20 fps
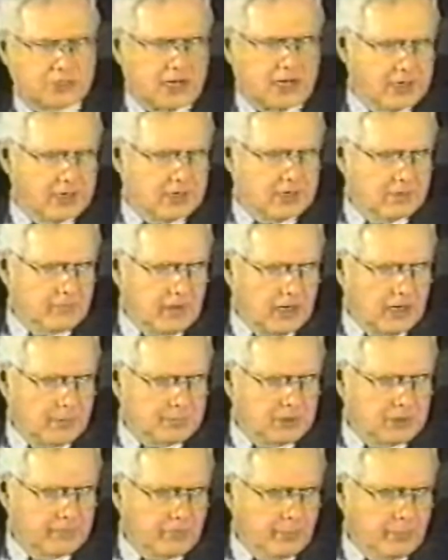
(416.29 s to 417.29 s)
that I
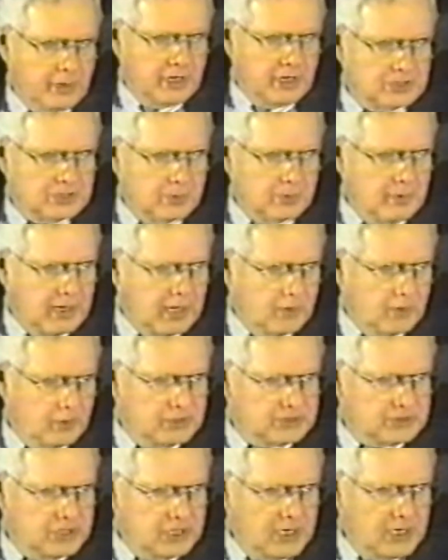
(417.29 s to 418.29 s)
developed information about
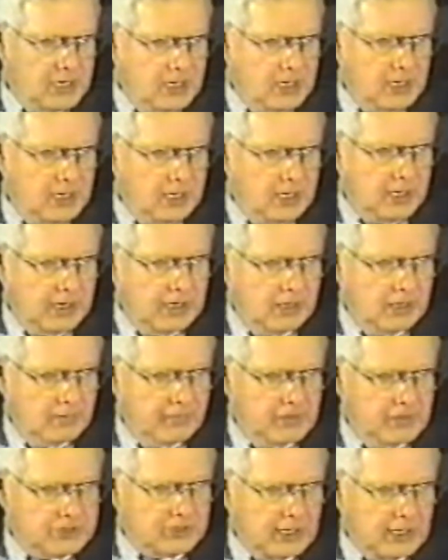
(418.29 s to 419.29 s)
was an
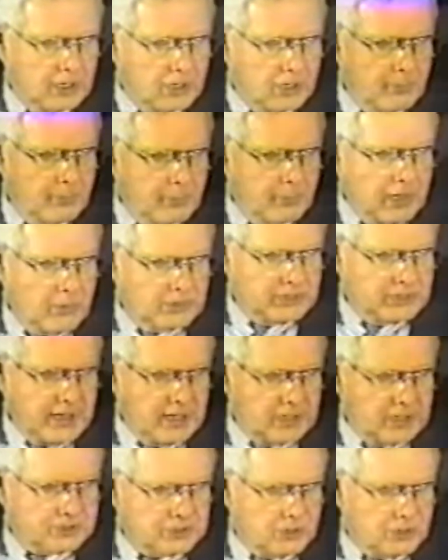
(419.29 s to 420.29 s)
individual I learned about was
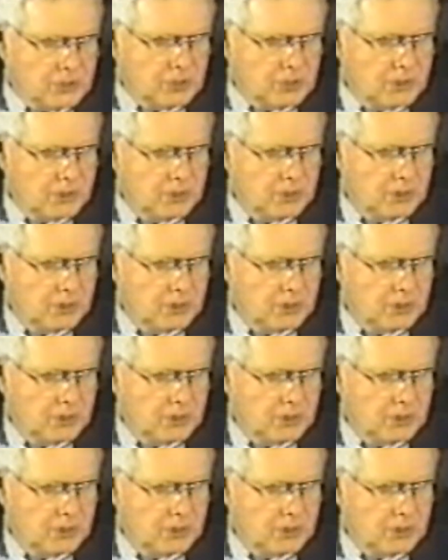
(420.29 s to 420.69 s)
Aleister